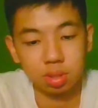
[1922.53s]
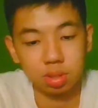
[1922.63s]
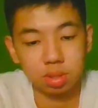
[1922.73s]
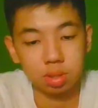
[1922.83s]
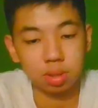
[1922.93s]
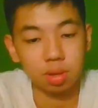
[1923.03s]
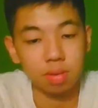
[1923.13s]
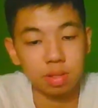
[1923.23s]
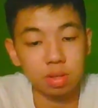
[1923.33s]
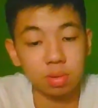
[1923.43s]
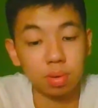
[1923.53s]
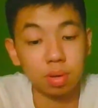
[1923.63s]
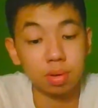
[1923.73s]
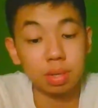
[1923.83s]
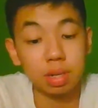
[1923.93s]
So if I scroll
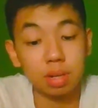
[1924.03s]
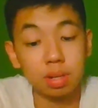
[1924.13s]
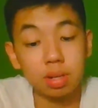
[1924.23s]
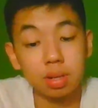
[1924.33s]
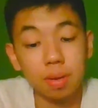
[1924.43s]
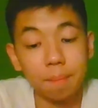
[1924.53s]
all the way down here,